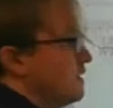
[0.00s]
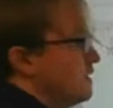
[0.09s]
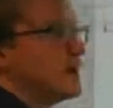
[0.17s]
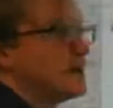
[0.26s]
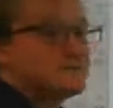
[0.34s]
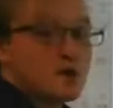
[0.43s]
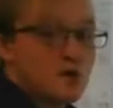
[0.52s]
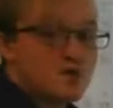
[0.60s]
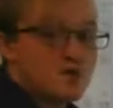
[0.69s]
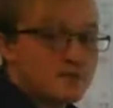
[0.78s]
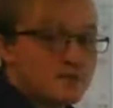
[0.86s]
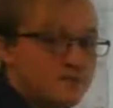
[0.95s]
times
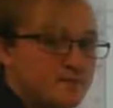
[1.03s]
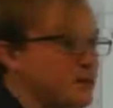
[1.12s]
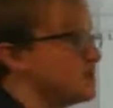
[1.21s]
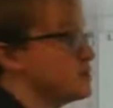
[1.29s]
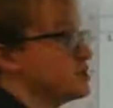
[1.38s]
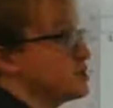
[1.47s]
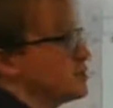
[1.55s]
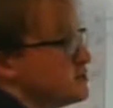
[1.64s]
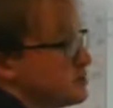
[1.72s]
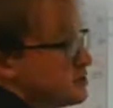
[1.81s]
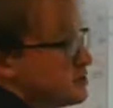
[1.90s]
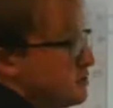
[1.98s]
however many minutes
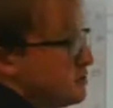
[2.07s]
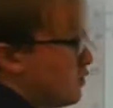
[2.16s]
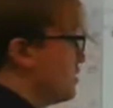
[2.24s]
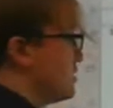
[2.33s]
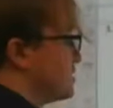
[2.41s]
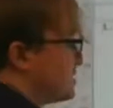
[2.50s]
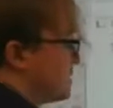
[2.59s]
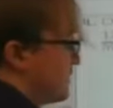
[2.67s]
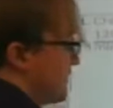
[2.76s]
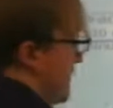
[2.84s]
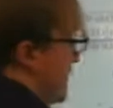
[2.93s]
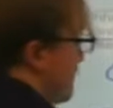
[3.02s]
used,
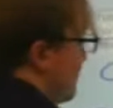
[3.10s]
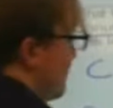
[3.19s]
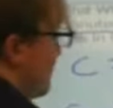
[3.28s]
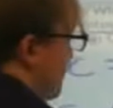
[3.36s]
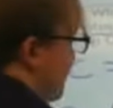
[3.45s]
165.